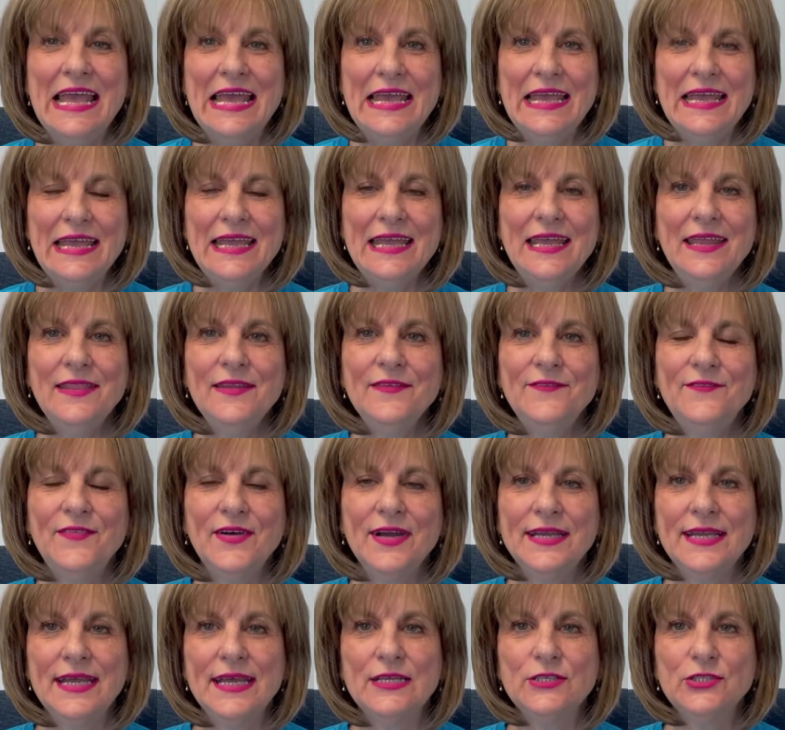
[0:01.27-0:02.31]
In the
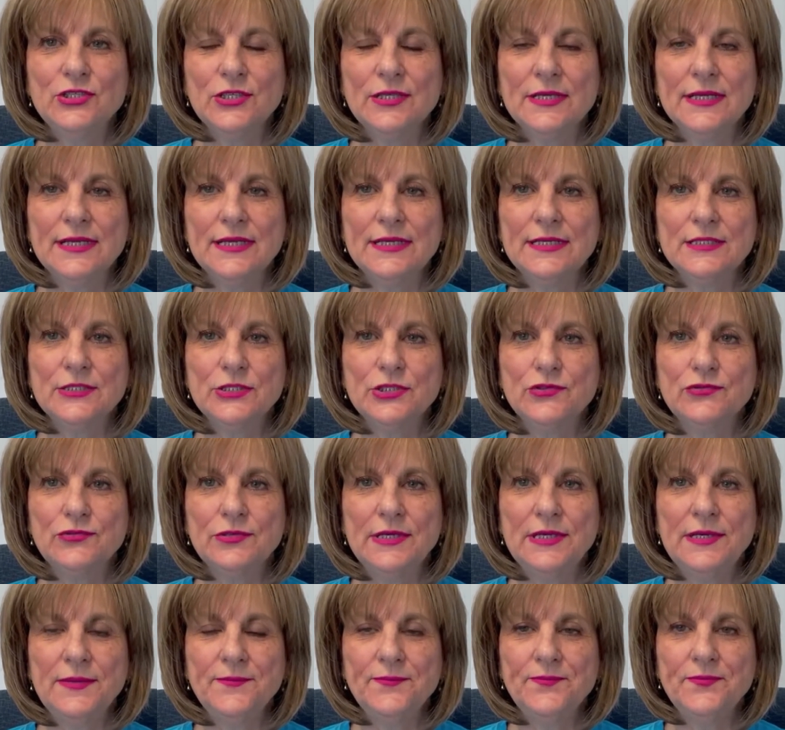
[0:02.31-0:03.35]
financial
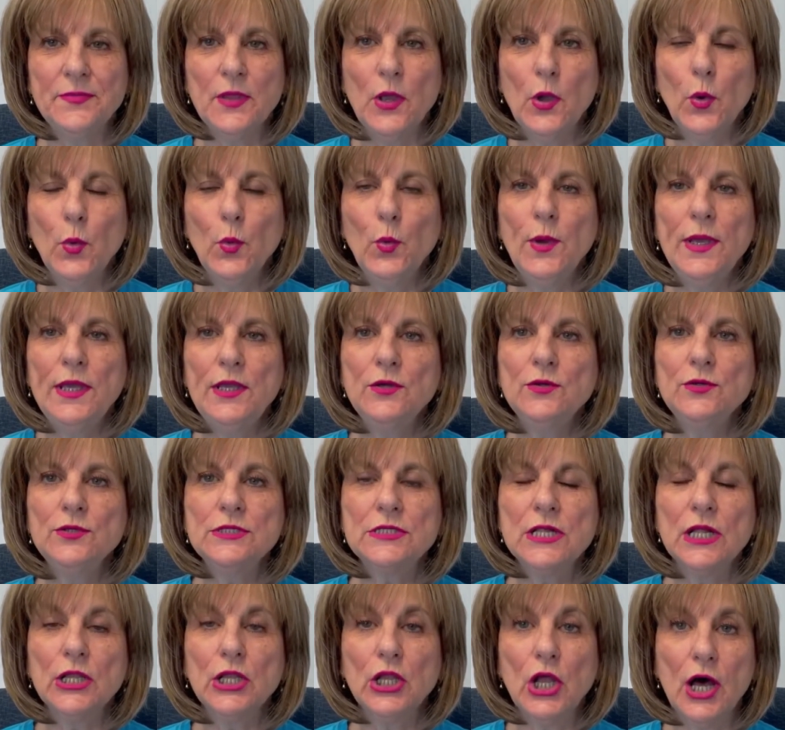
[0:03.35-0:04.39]
industry, we use a
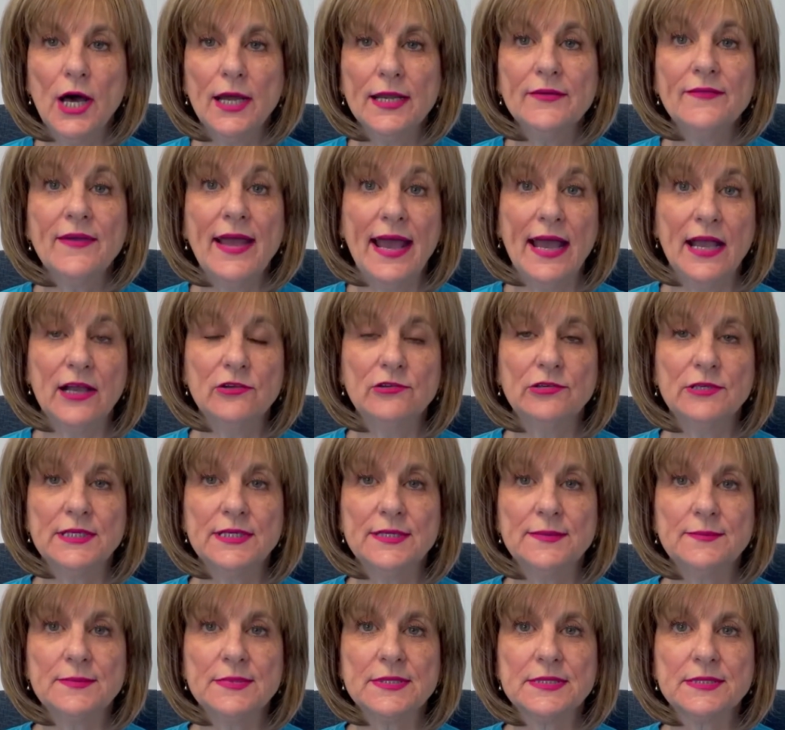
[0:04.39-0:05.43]
lot of
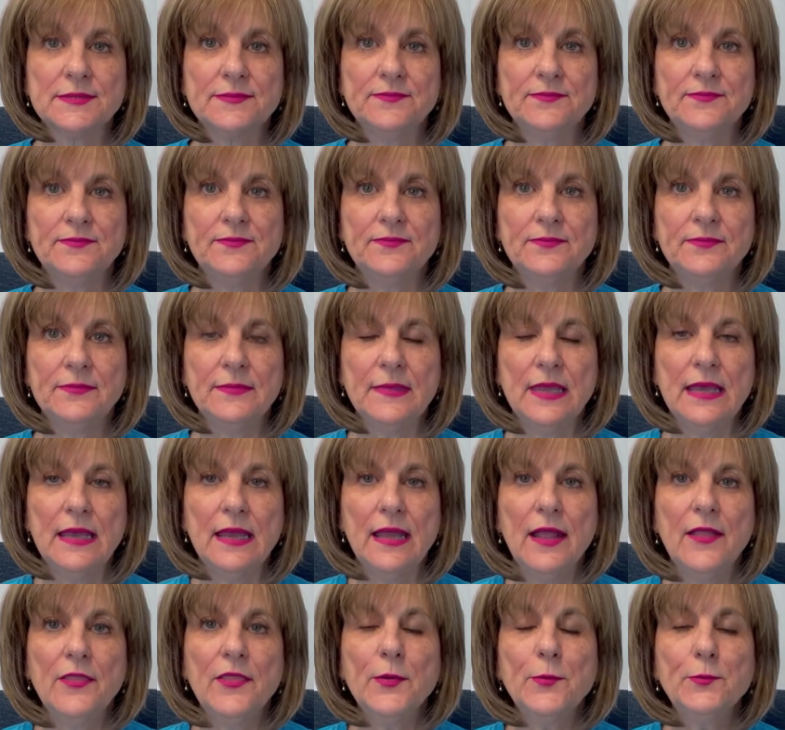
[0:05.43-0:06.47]
acronyms.
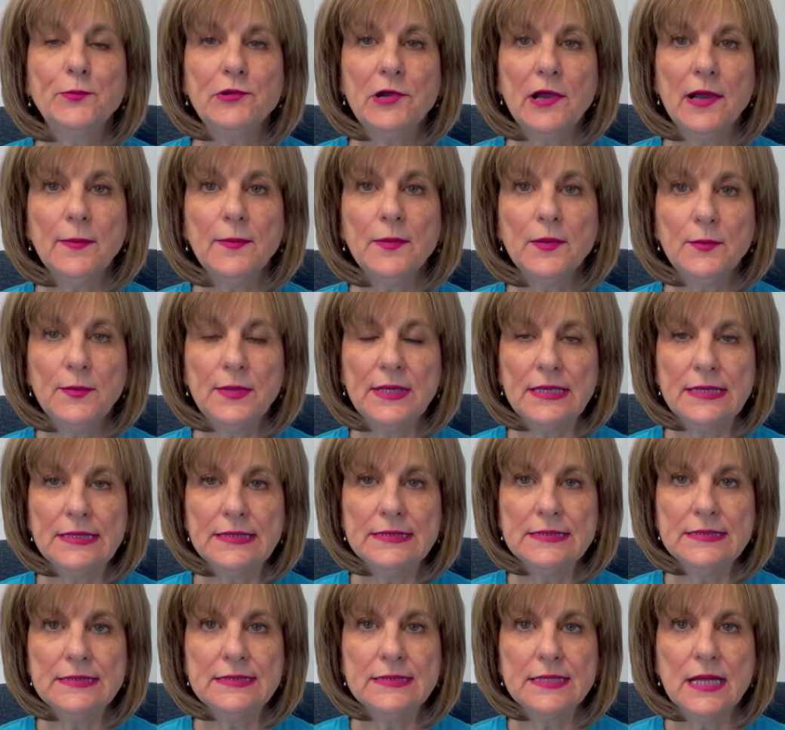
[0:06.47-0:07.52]
The problem
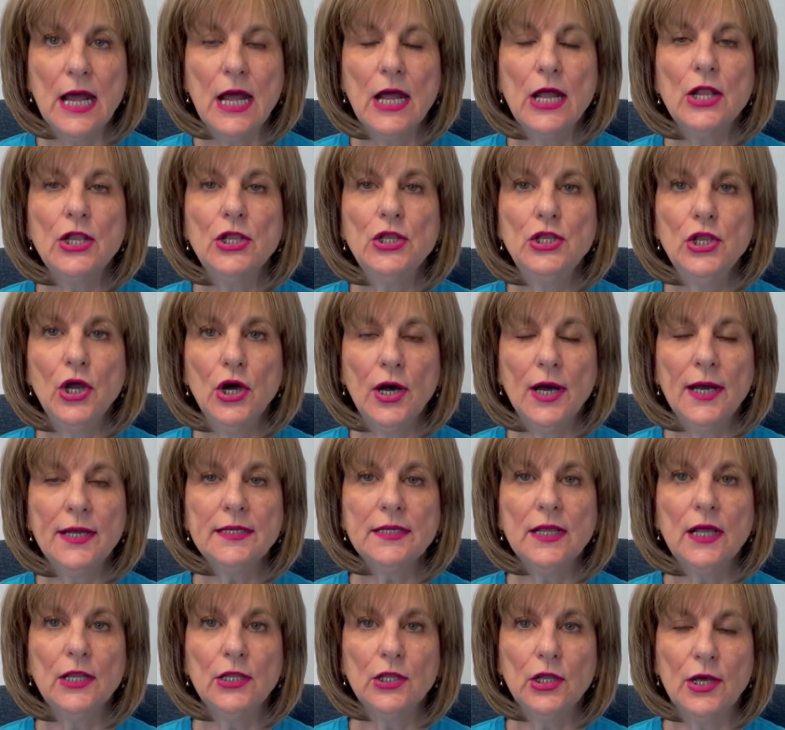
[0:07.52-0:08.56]
is, not
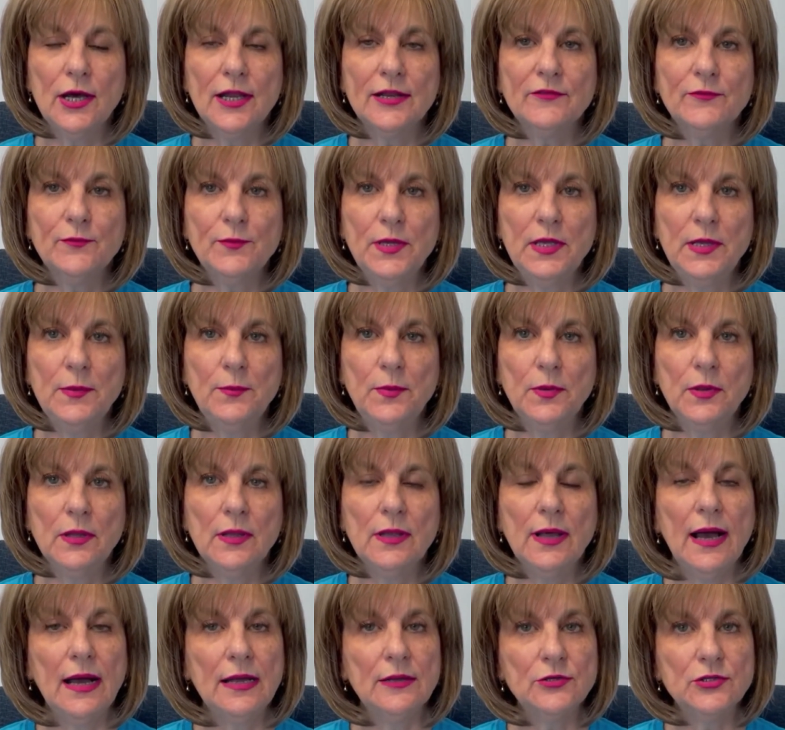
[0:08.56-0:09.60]
a lot of people
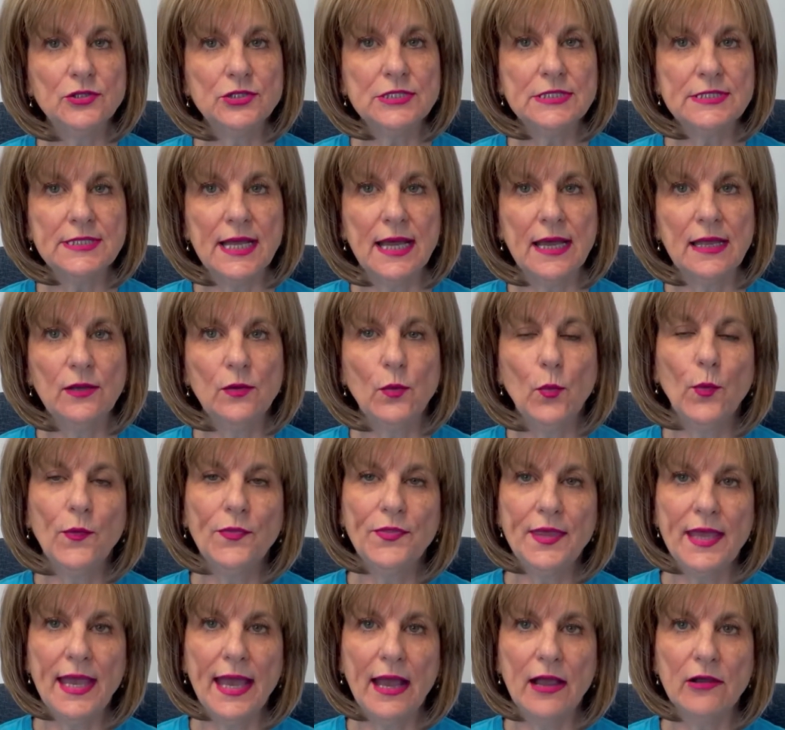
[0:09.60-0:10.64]
understand what the
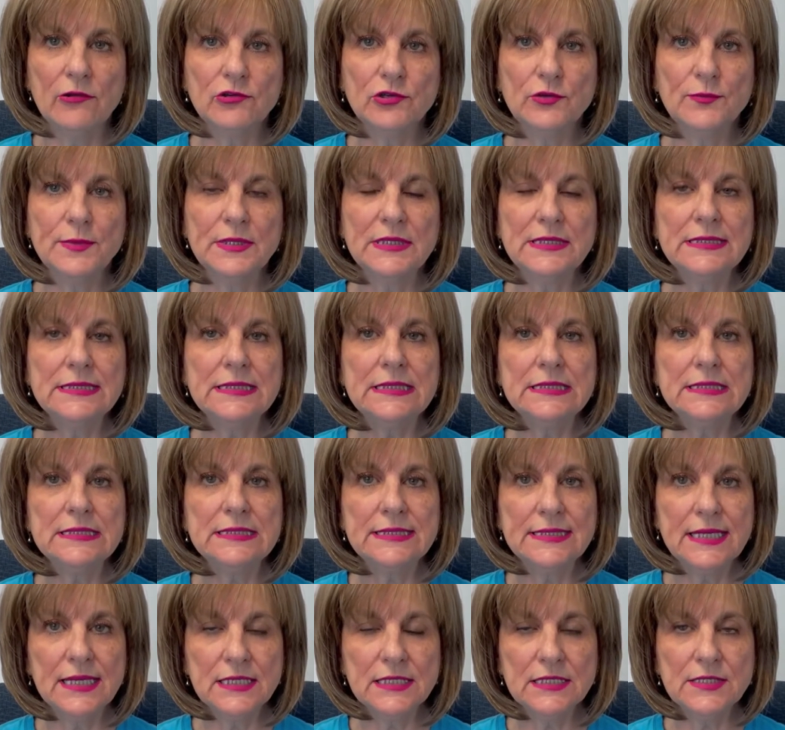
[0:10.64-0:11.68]
acronym
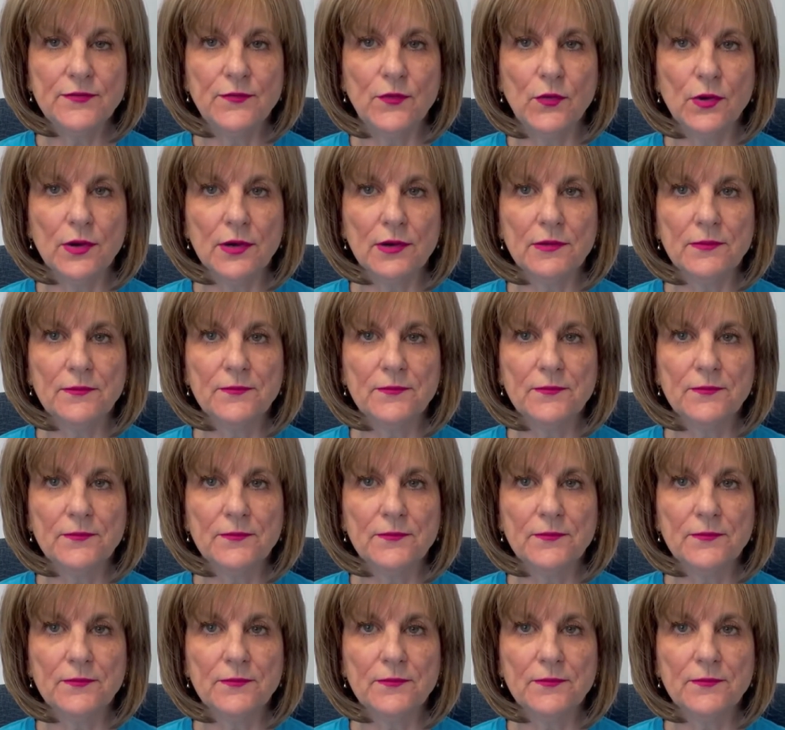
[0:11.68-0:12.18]
stands for.